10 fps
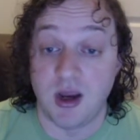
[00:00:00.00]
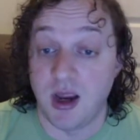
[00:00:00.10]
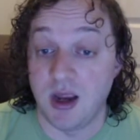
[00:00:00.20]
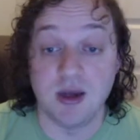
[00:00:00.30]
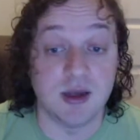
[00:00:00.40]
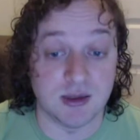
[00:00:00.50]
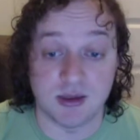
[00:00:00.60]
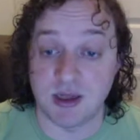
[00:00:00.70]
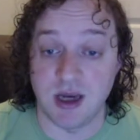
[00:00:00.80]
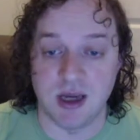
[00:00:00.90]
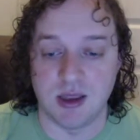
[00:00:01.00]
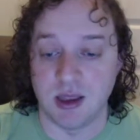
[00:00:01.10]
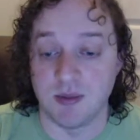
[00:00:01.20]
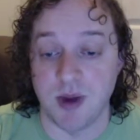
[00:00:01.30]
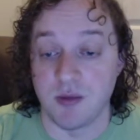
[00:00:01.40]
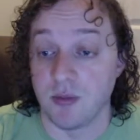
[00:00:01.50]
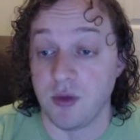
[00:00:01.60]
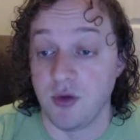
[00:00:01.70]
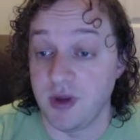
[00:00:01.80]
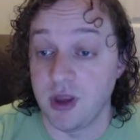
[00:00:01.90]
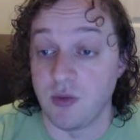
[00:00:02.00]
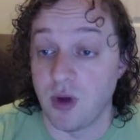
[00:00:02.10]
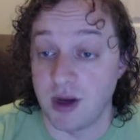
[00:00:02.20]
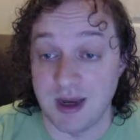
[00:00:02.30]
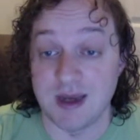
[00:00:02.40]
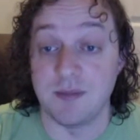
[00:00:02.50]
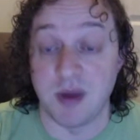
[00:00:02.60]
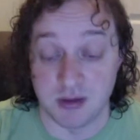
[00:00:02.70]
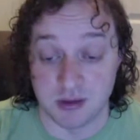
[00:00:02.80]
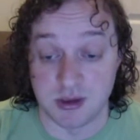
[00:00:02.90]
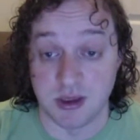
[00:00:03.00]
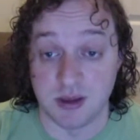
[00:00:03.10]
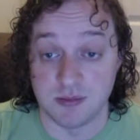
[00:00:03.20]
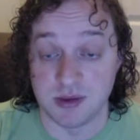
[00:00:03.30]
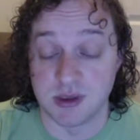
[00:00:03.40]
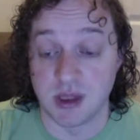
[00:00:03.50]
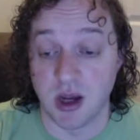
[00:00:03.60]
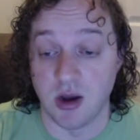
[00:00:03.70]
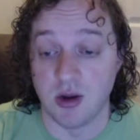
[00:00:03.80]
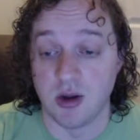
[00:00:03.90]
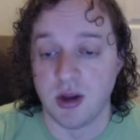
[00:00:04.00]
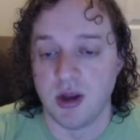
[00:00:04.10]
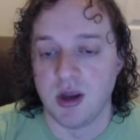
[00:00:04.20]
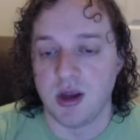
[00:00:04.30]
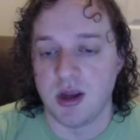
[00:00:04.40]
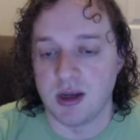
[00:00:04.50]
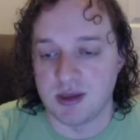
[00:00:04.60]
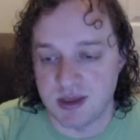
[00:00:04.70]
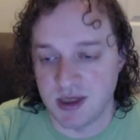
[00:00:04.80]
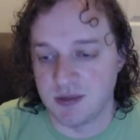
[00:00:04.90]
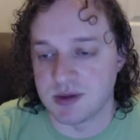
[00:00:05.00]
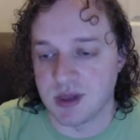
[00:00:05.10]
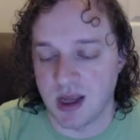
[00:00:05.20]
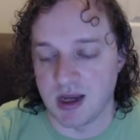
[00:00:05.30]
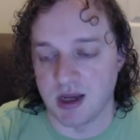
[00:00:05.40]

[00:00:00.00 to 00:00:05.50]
And it doesn't say anything about removing the one-handed penalty. So, it seems like